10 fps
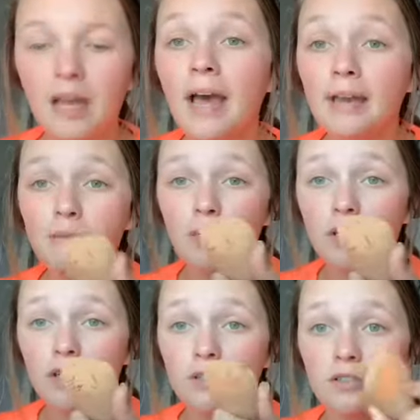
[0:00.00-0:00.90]
I am
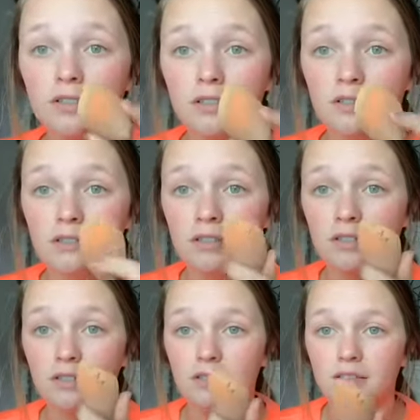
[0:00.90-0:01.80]
going to use
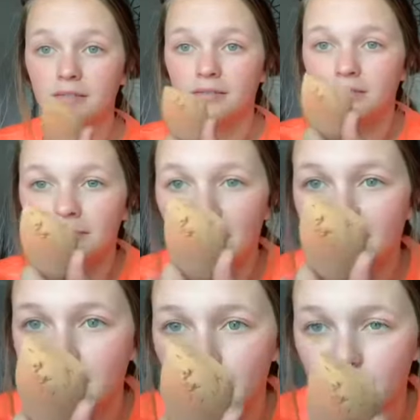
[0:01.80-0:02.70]
this
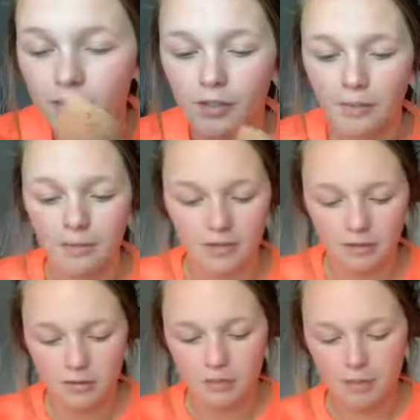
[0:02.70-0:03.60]
thing that's been chewed up by my
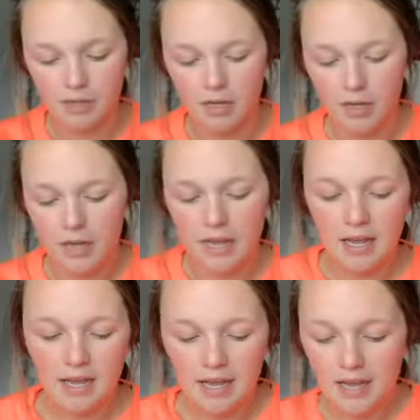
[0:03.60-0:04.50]
dogs, but
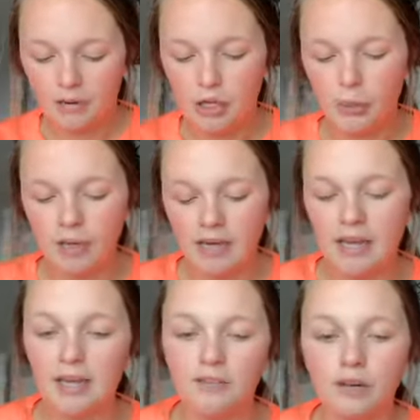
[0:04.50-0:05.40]
I don't know, when I
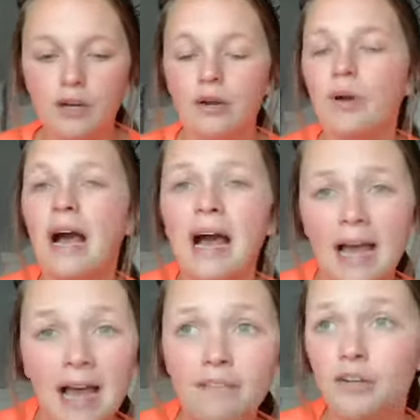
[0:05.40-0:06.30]
get her, I
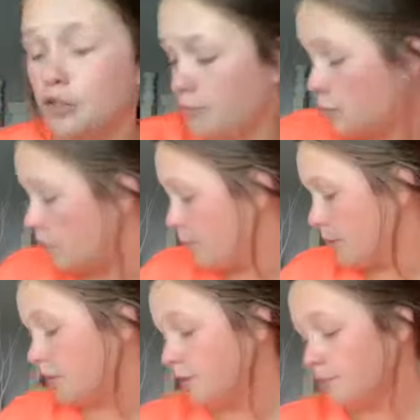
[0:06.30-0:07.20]
have a new beauty
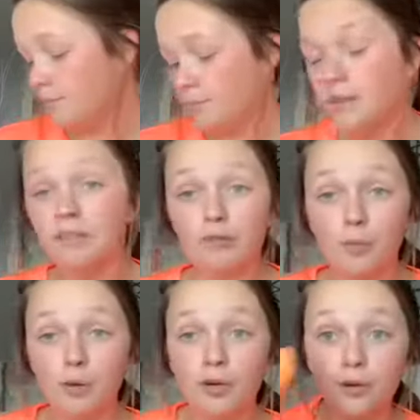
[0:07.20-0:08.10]
blender
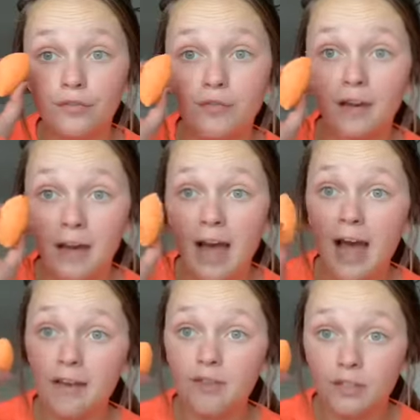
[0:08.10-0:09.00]
for proof. I
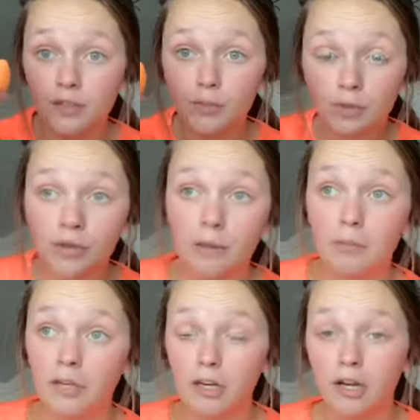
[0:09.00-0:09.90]
have a new beauty
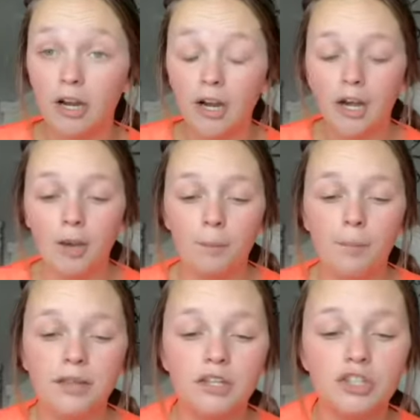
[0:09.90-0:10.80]
blender,
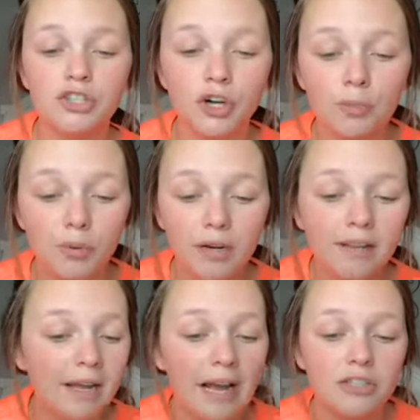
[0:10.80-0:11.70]
but they're so
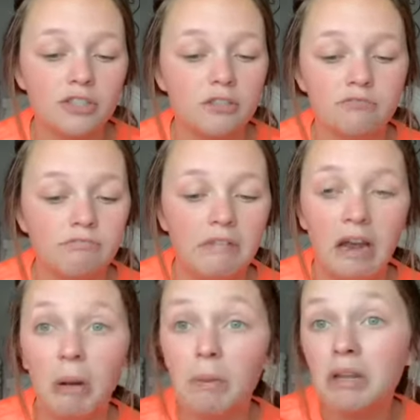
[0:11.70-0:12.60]
pretty, like I just,
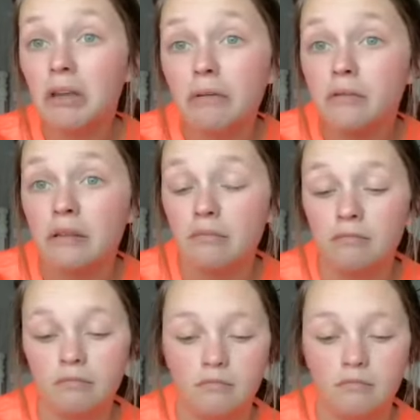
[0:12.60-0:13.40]
I don't want to use it.